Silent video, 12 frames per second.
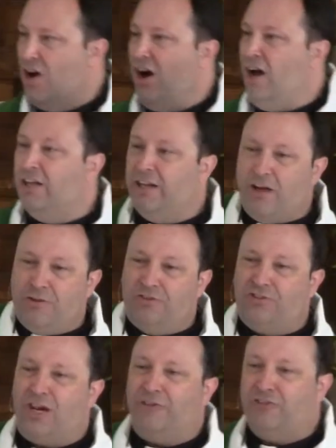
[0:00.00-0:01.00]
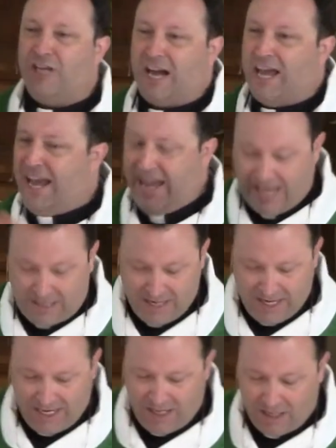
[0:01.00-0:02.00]
All that other stuff that I had,
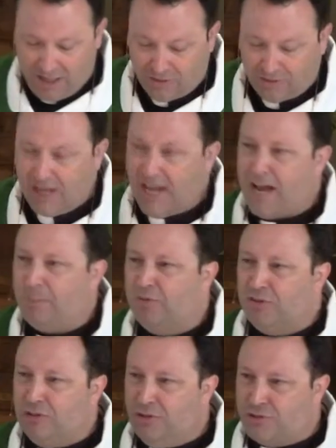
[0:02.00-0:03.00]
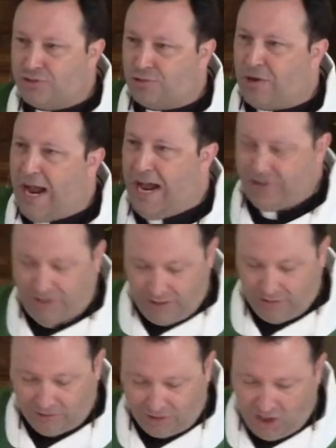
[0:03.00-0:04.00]
it is absolute trash. It
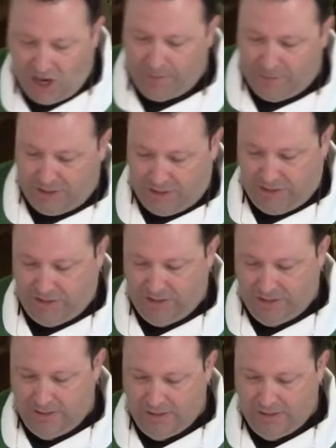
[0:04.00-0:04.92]
is garbage.